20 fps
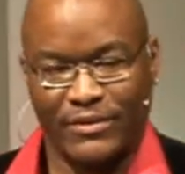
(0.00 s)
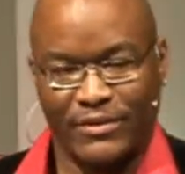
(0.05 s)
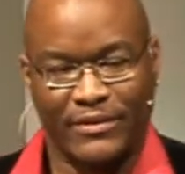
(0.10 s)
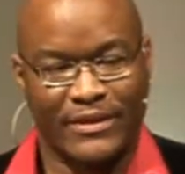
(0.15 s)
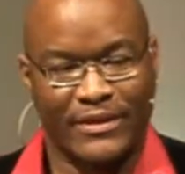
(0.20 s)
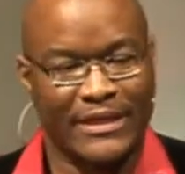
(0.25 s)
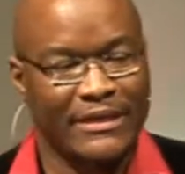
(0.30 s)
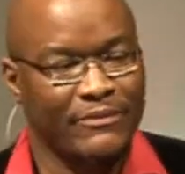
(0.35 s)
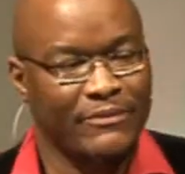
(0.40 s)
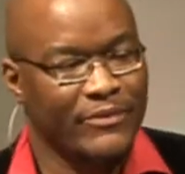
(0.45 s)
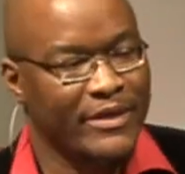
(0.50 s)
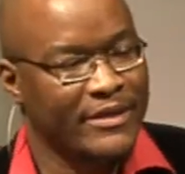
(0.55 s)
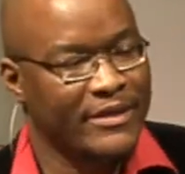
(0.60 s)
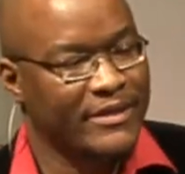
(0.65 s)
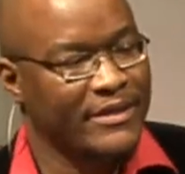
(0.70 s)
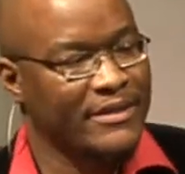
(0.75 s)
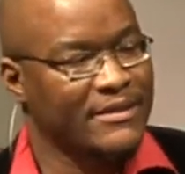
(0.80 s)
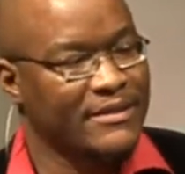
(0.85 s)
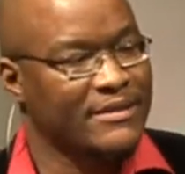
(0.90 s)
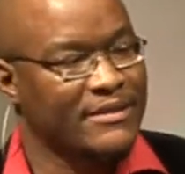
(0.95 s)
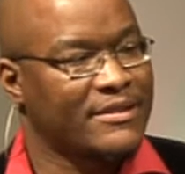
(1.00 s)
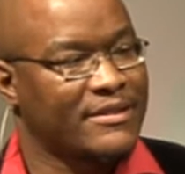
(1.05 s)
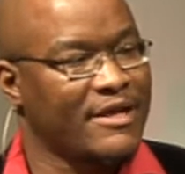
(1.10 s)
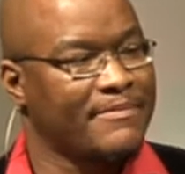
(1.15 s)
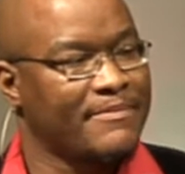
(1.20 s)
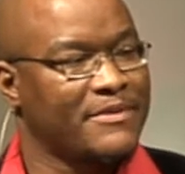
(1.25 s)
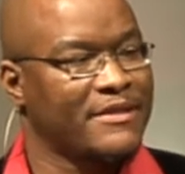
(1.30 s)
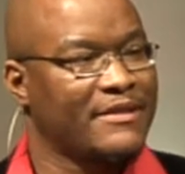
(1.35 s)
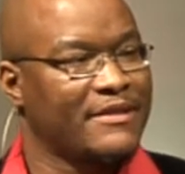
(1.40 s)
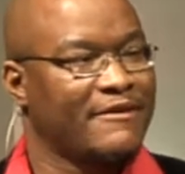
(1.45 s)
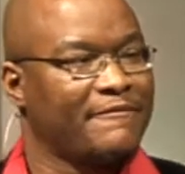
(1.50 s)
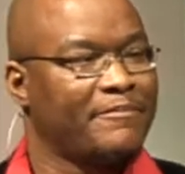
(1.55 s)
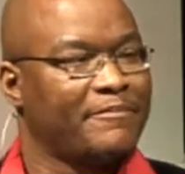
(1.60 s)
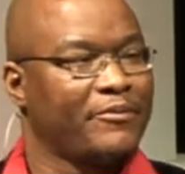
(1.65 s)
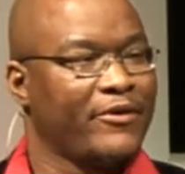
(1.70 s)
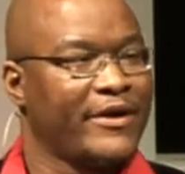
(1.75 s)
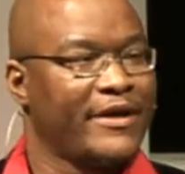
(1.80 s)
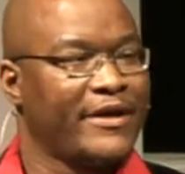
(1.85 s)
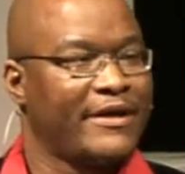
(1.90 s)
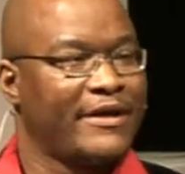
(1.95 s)
Dealing with the subject of
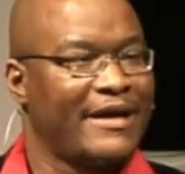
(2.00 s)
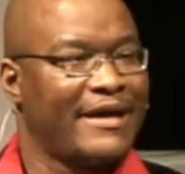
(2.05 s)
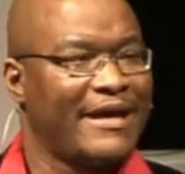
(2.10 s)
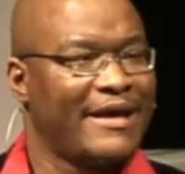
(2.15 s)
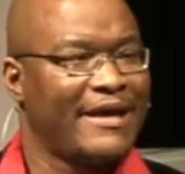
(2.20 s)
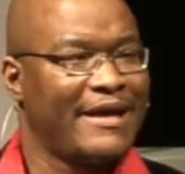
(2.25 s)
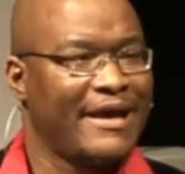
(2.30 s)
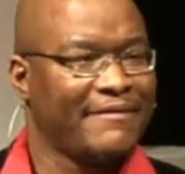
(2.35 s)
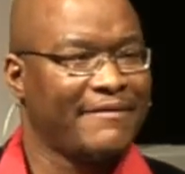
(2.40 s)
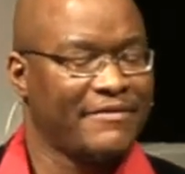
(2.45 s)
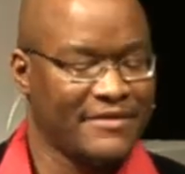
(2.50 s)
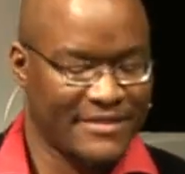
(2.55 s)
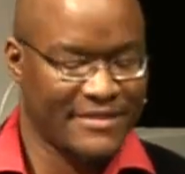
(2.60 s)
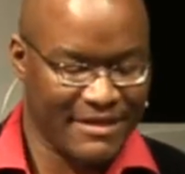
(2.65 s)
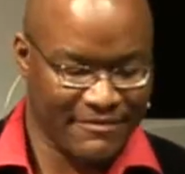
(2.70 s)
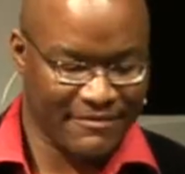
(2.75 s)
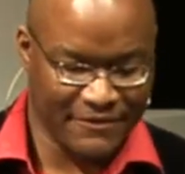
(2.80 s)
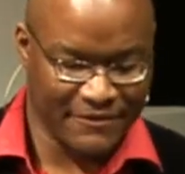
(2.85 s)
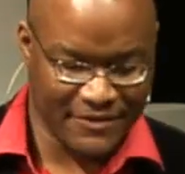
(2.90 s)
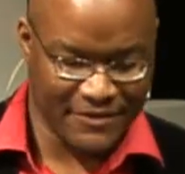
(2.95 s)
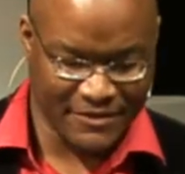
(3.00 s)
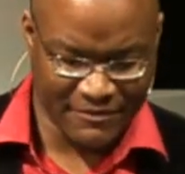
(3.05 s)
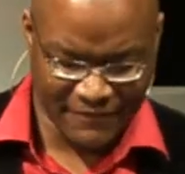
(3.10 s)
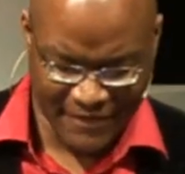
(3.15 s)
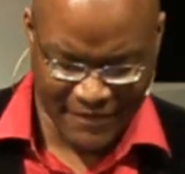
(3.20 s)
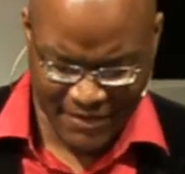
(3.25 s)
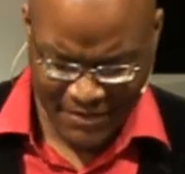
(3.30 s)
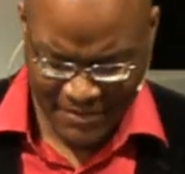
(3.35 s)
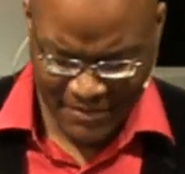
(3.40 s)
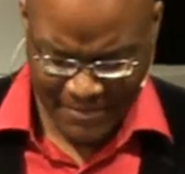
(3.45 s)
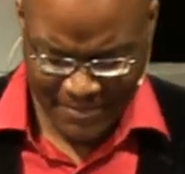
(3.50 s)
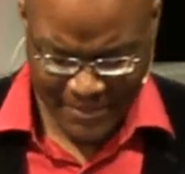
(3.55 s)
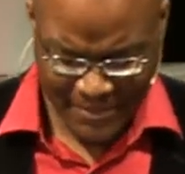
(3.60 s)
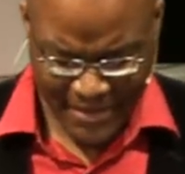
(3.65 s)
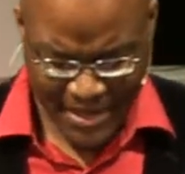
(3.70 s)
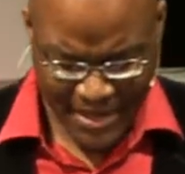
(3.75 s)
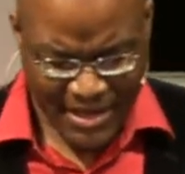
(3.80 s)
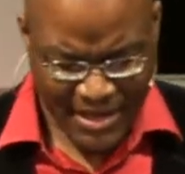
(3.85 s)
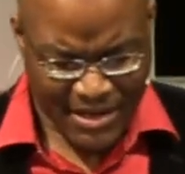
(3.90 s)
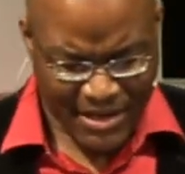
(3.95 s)
prayer, I have to say, first of all,